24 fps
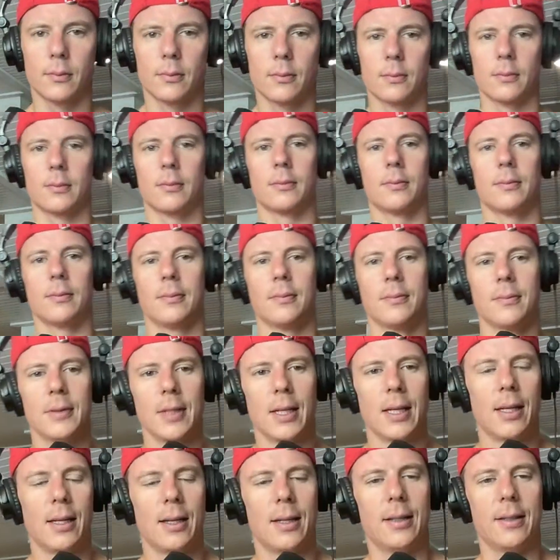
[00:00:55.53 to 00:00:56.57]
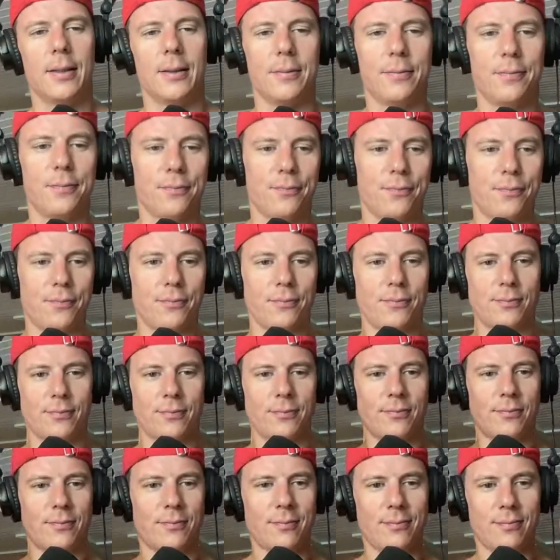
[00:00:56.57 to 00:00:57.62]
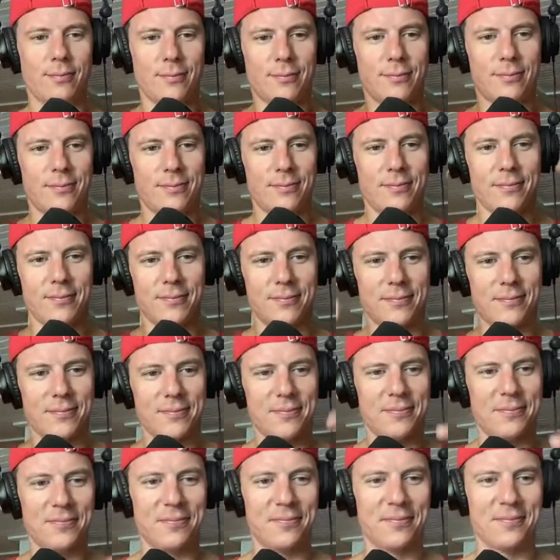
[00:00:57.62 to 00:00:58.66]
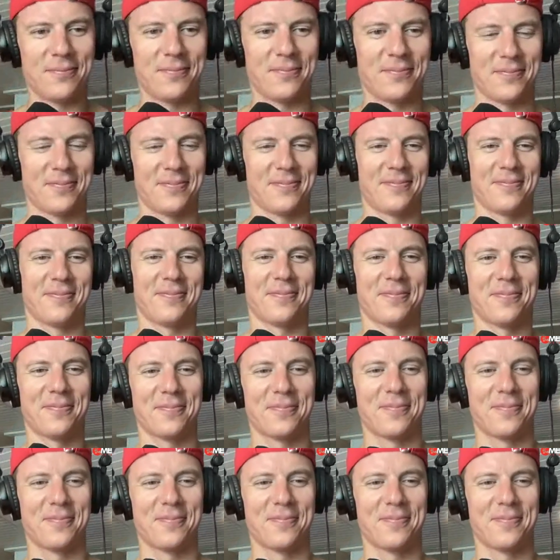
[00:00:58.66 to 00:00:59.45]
(not speaking)